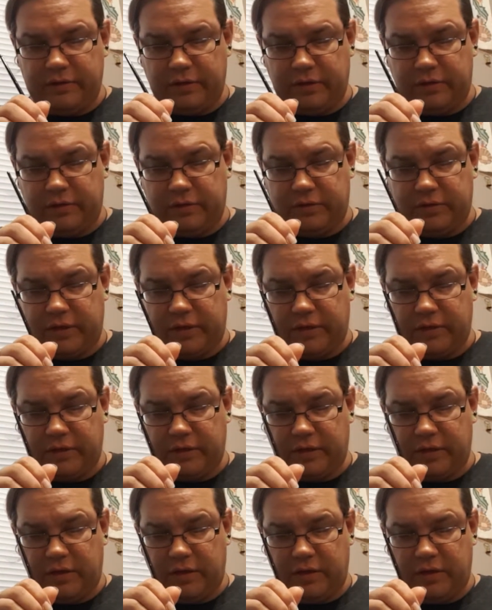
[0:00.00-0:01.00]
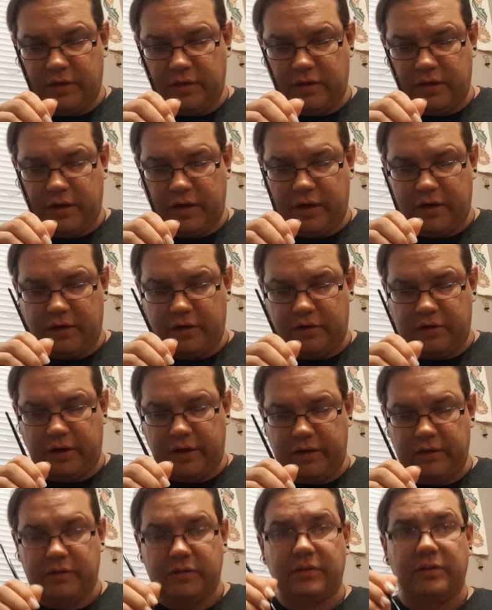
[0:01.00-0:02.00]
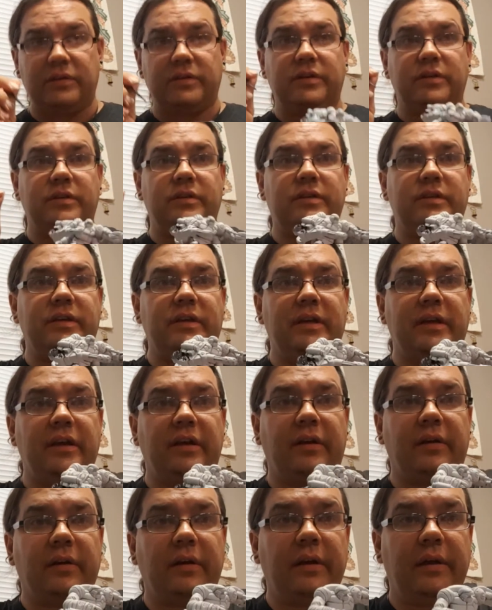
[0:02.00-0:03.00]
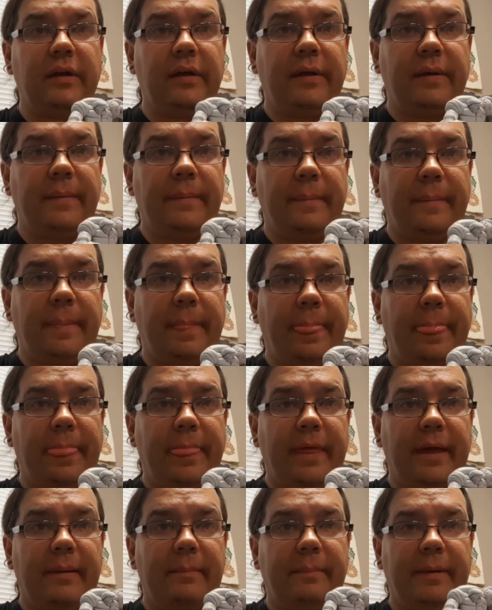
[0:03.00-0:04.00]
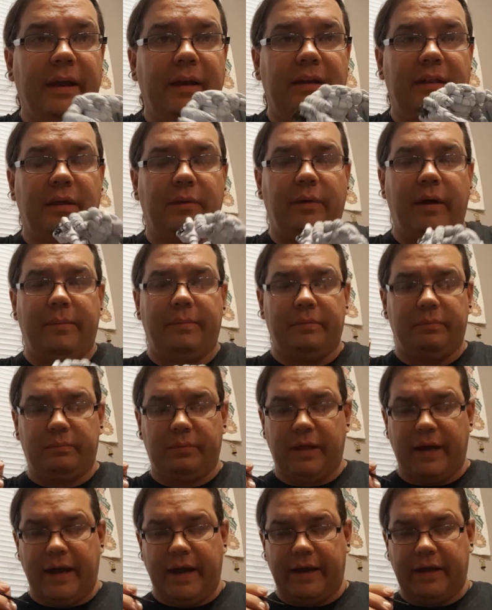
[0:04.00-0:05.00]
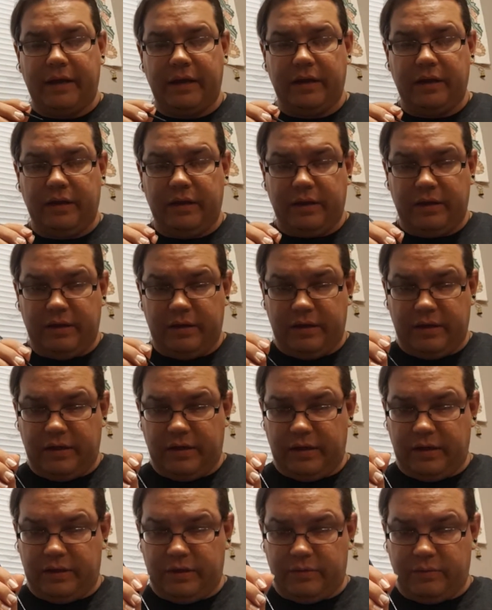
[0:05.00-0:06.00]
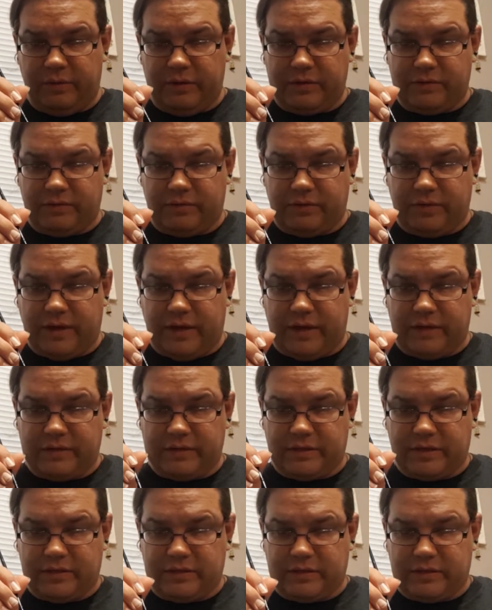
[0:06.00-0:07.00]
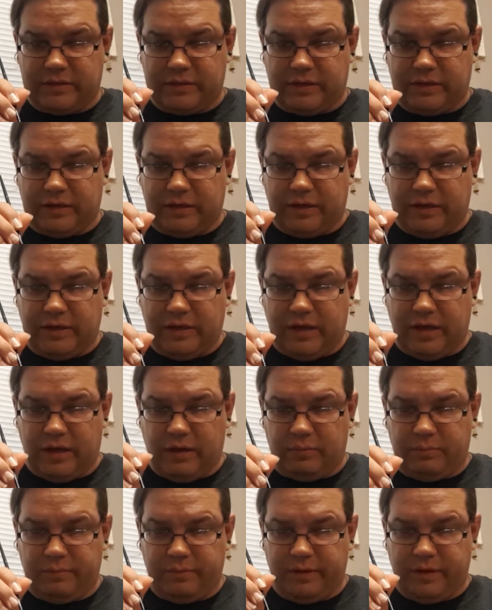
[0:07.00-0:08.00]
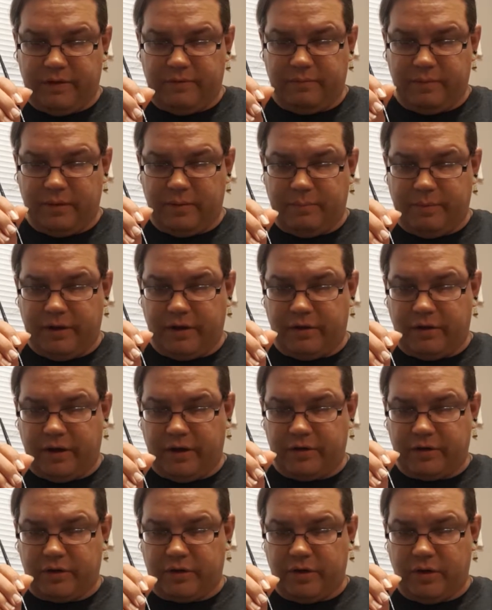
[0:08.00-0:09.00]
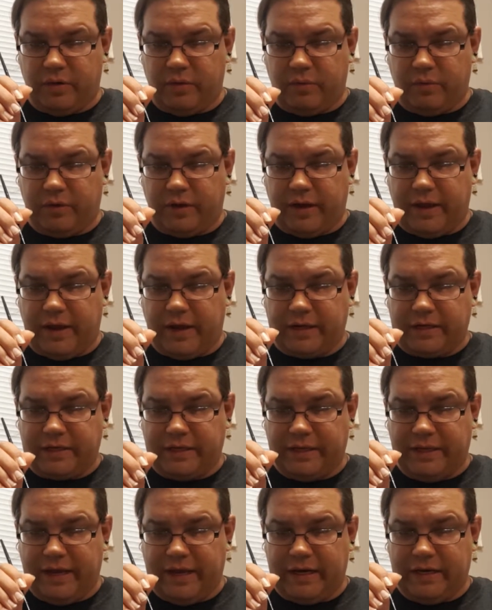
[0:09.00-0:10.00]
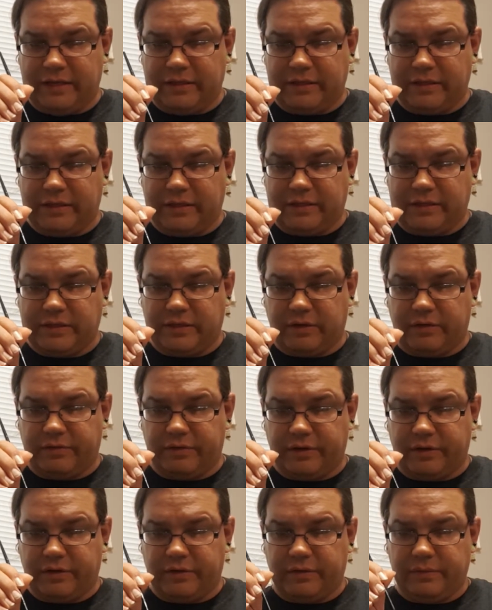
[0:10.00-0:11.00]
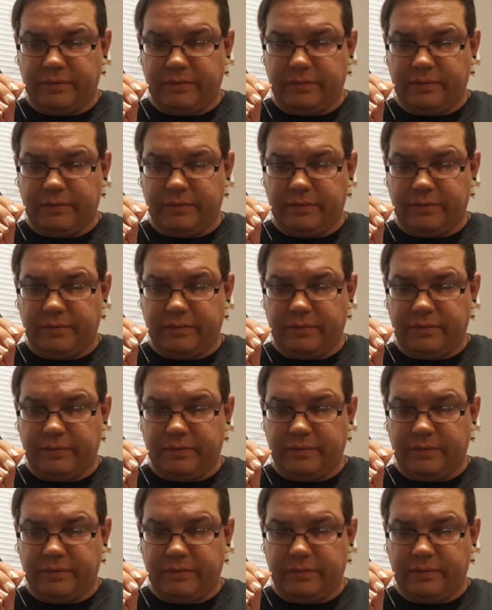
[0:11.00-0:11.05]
It's actually kind of great. So as you can see here, I'm painting the weapon black. And the reason for that is because it's going to help give me a better undercoat when I actually get into the silver.